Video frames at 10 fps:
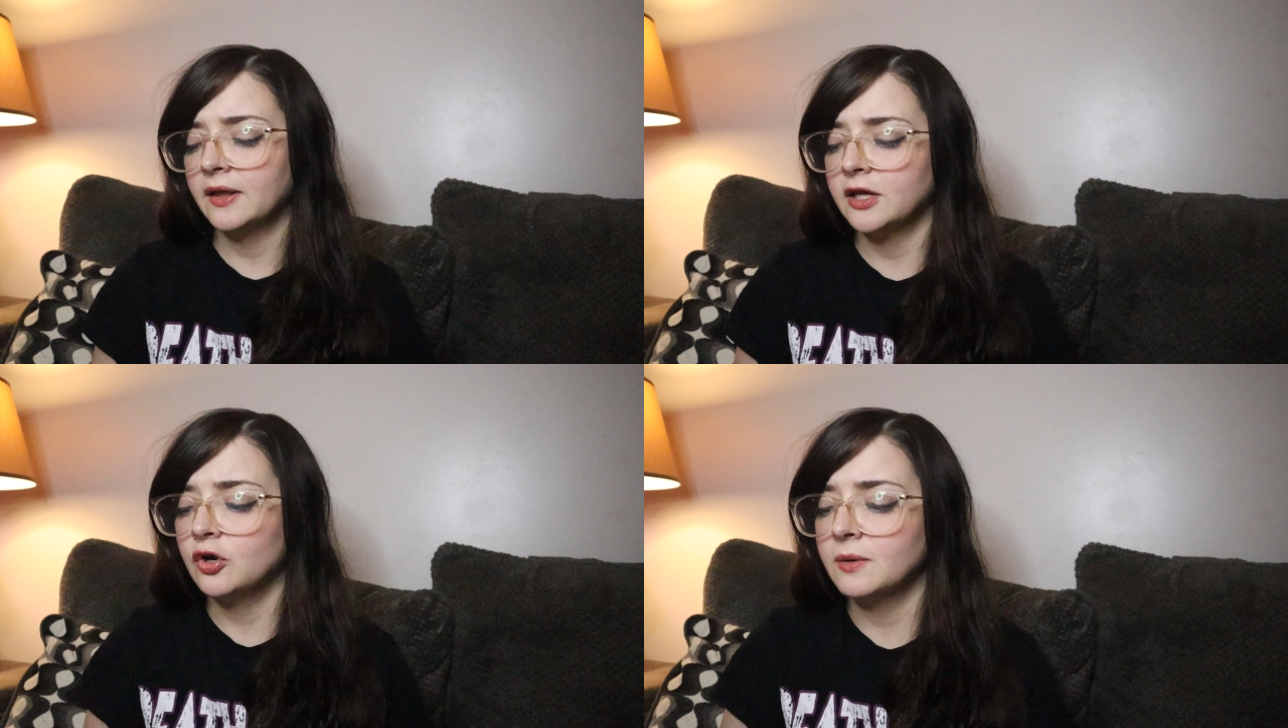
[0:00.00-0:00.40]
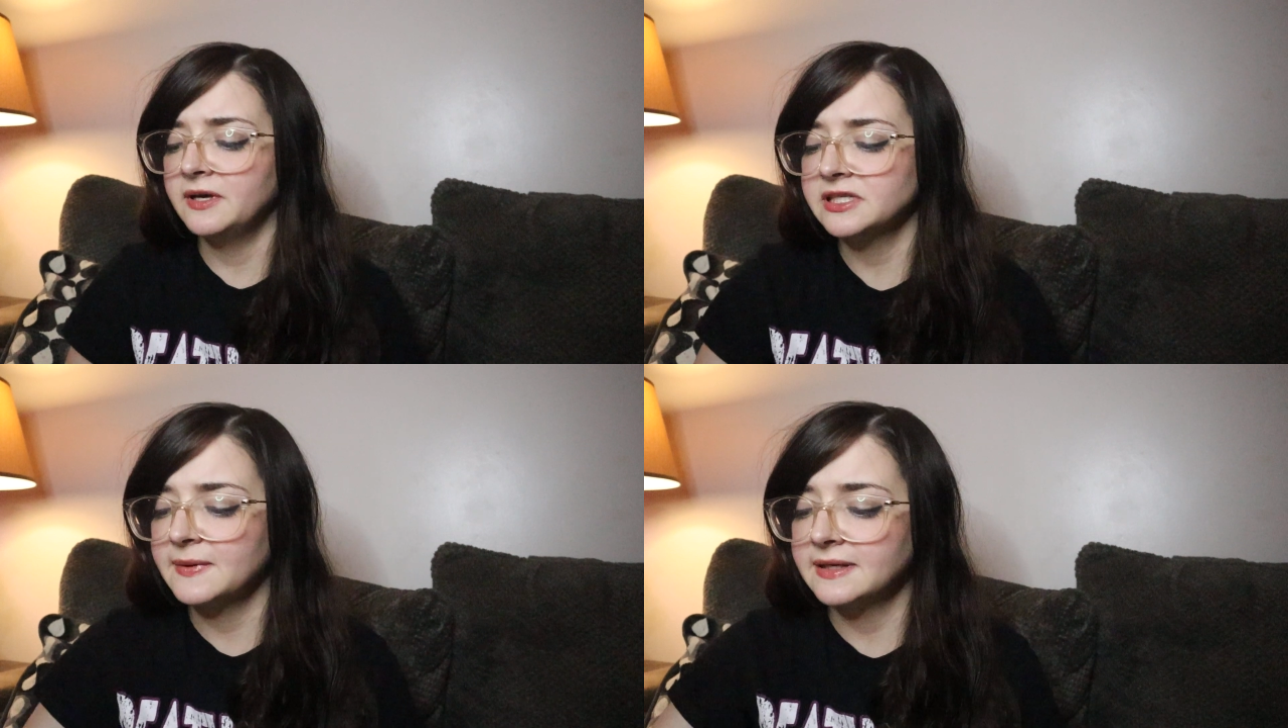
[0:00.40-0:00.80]
Like you could
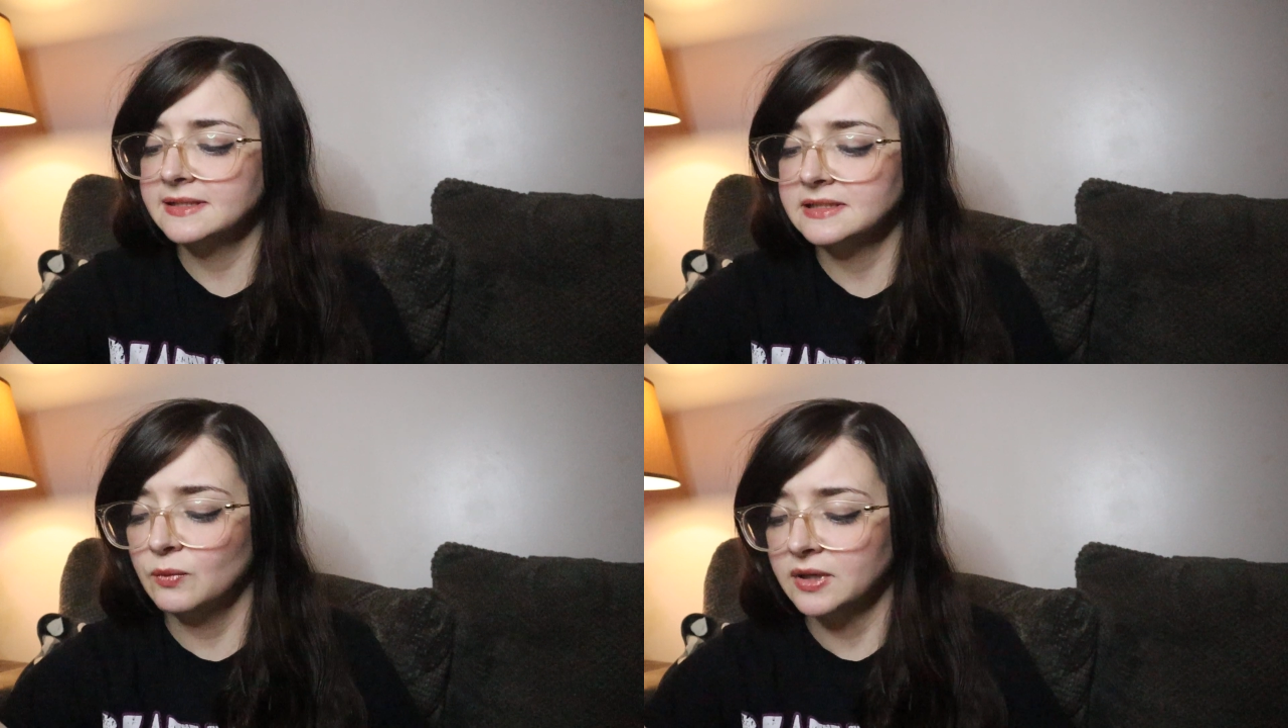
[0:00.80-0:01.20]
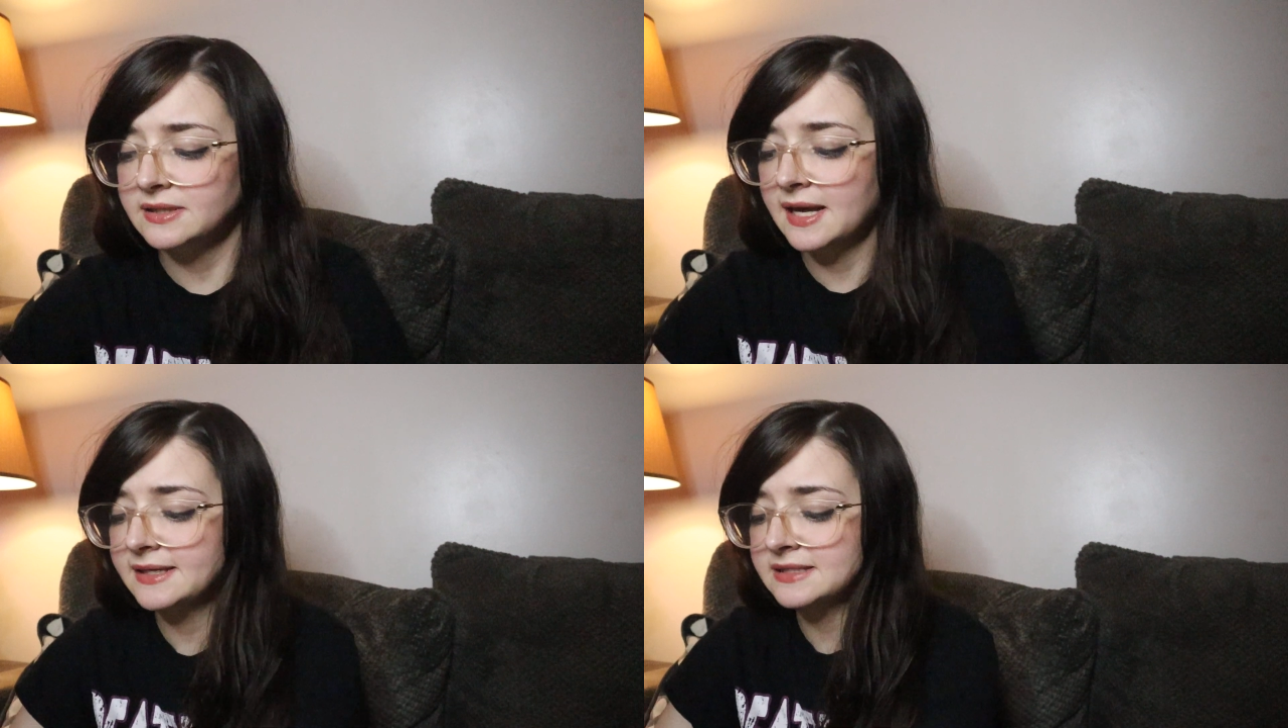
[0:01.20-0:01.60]
be expecting someone to
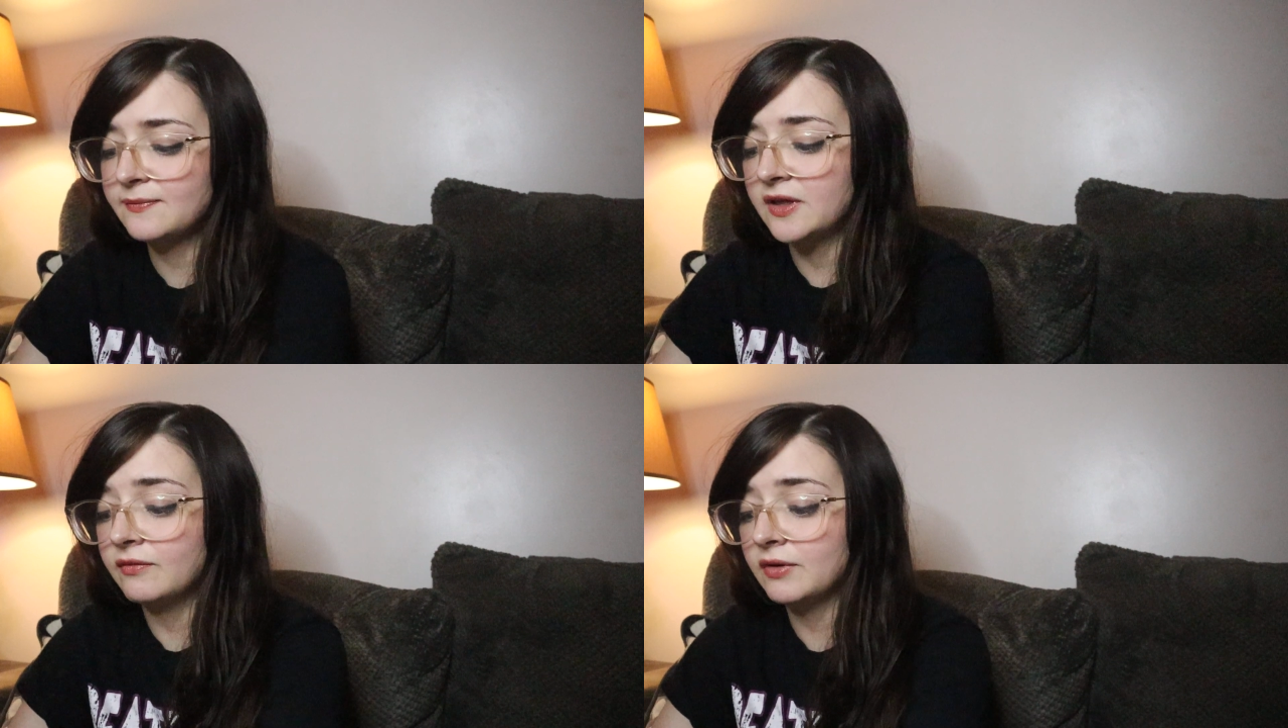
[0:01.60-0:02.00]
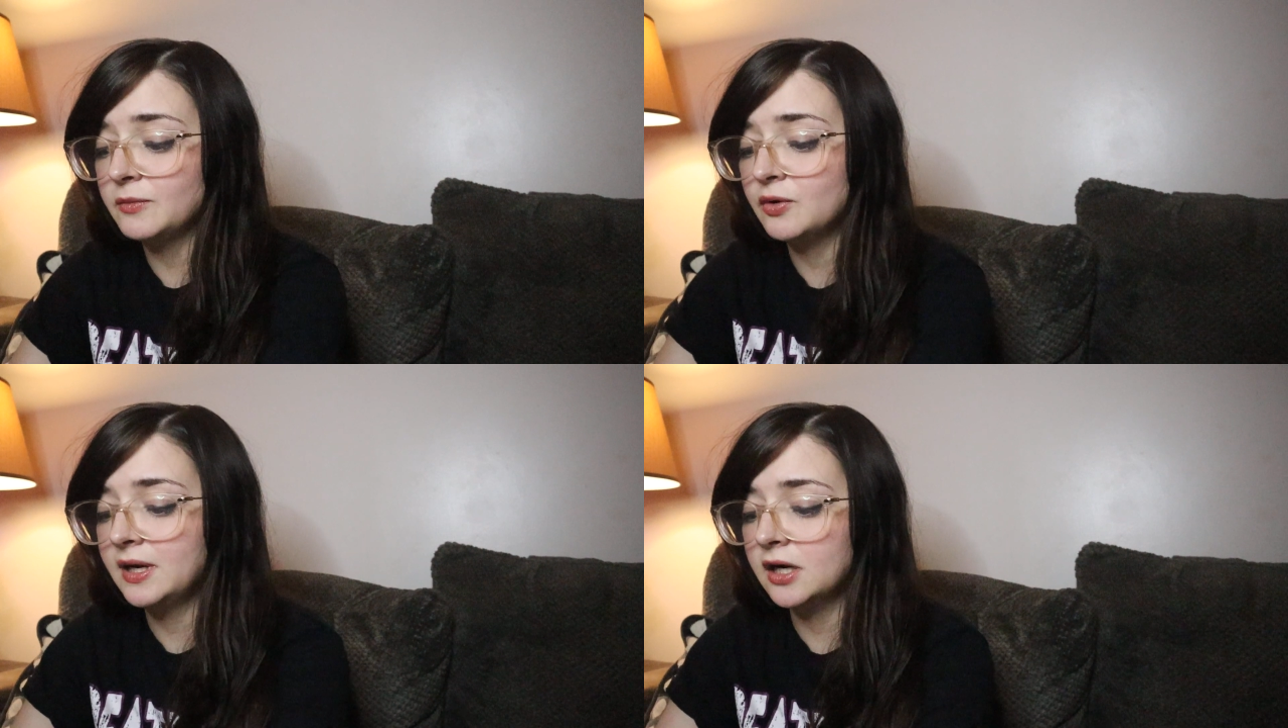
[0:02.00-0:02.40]
take something
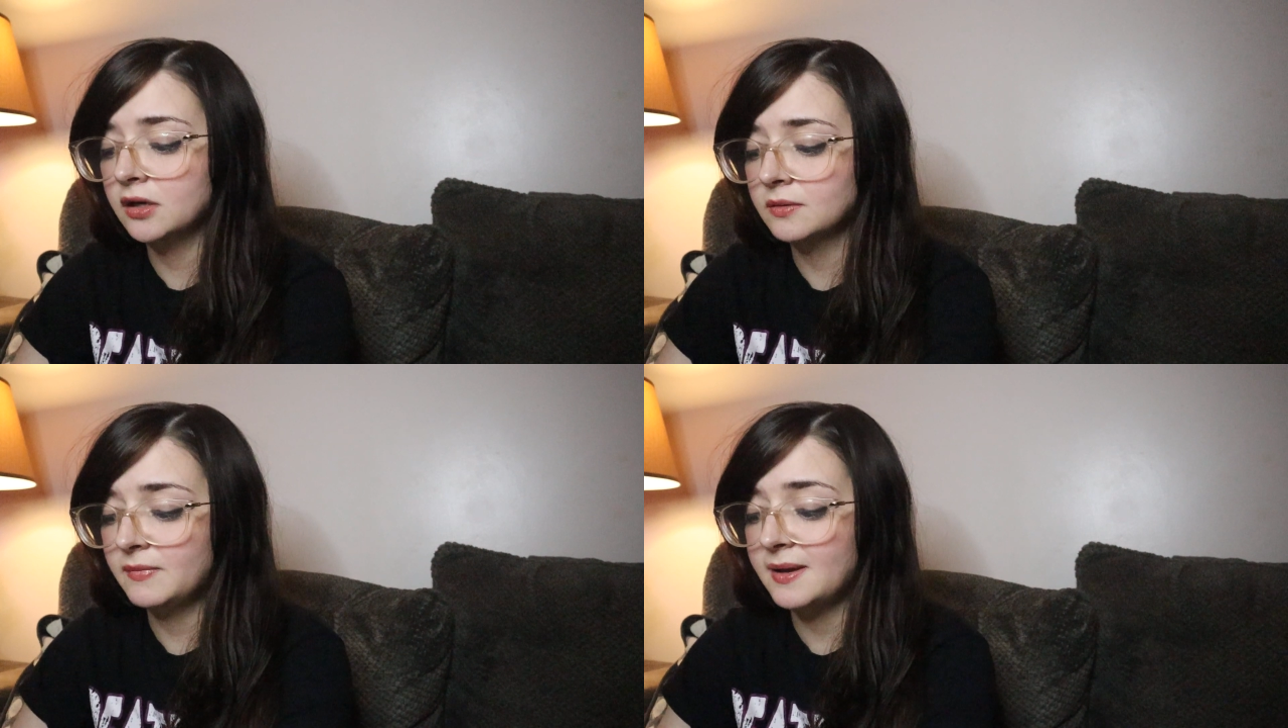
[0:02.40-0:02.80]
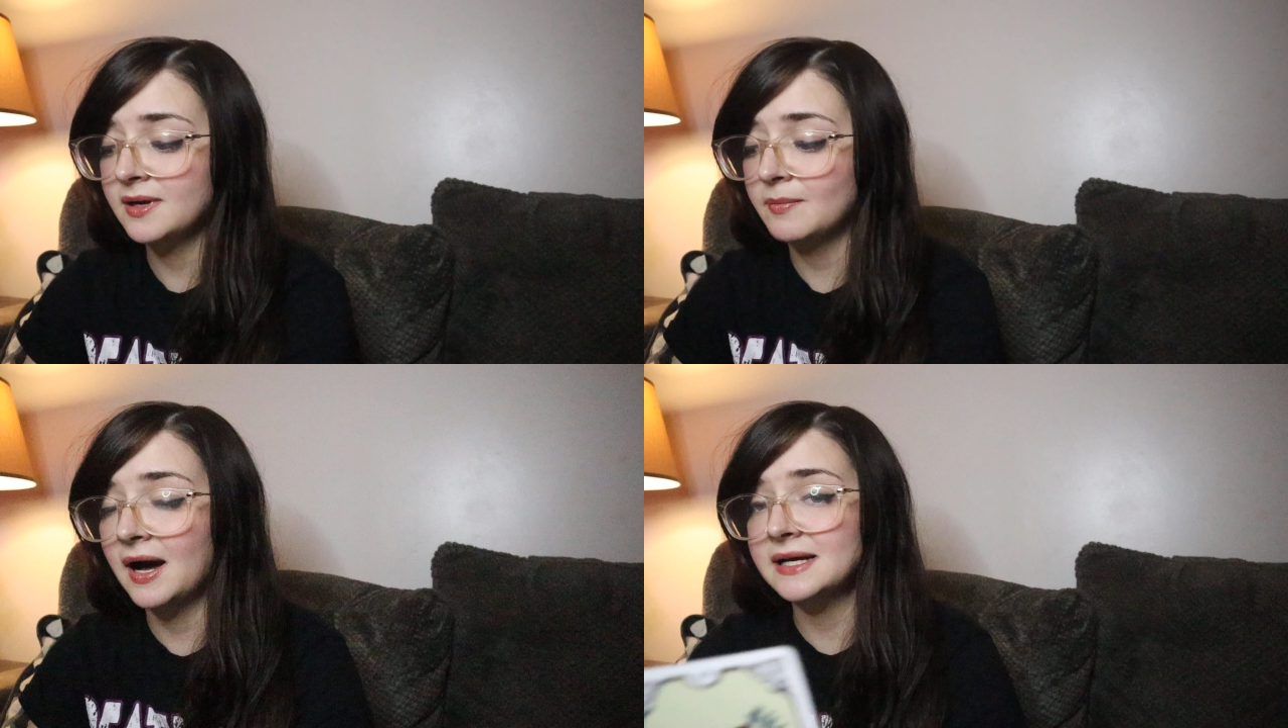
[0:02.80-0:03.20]
from you here.
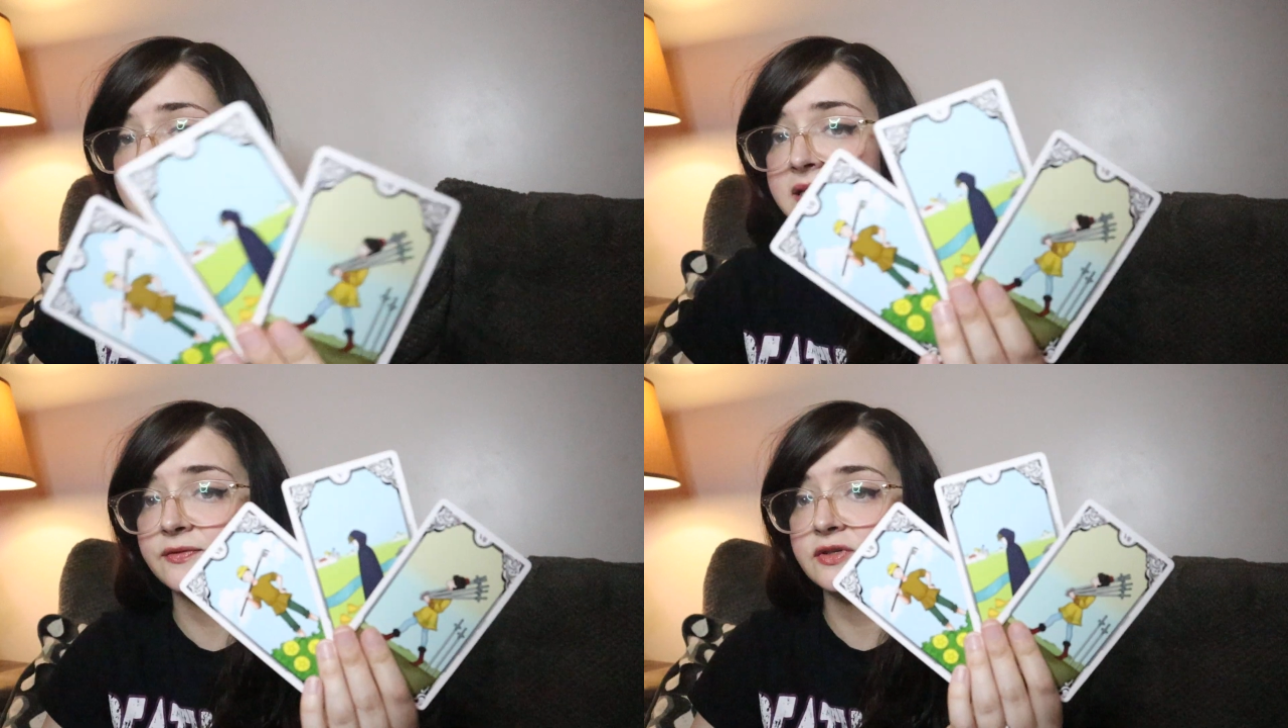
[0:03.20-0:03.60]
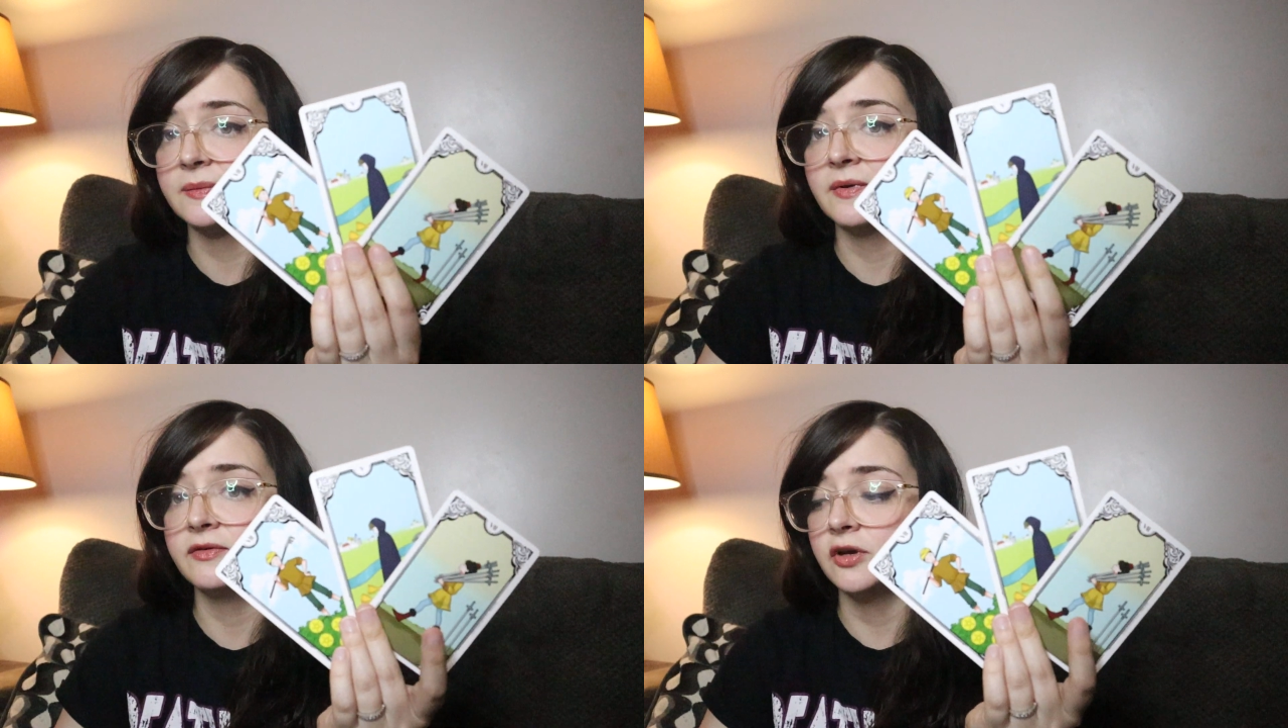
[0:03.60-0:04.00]
Maybe a Pisces for
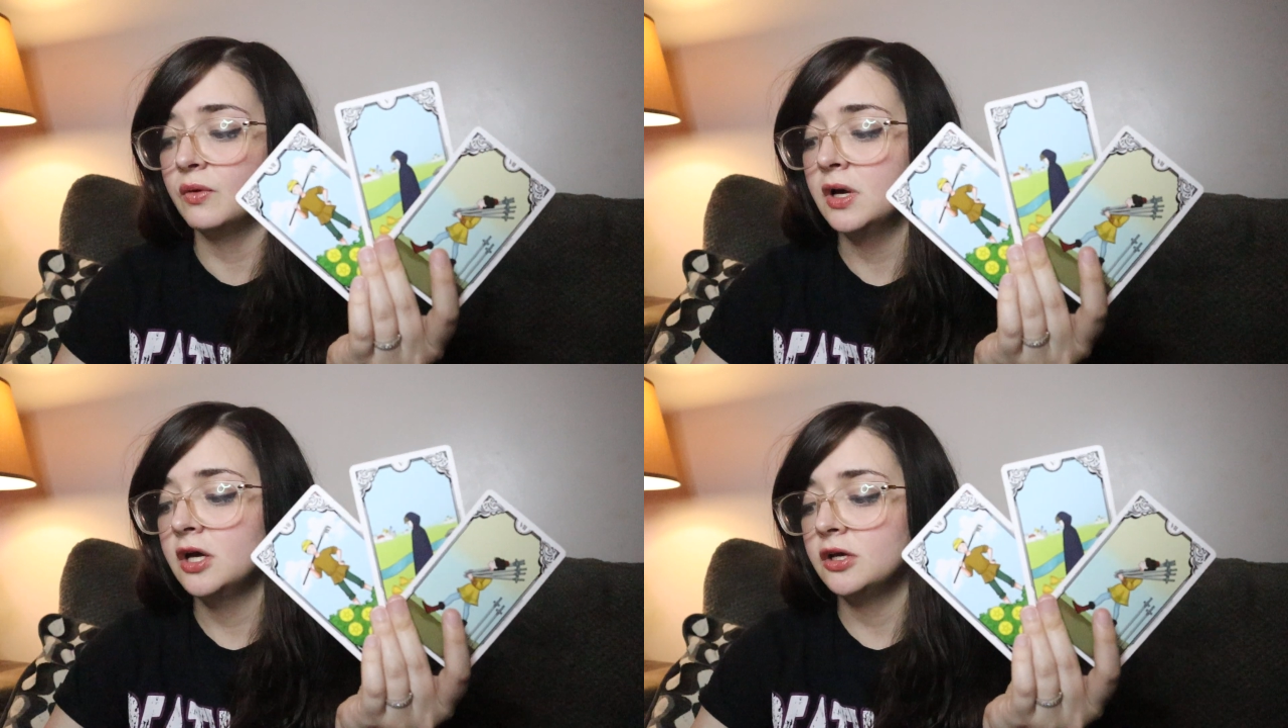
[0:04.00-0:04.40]
some of you.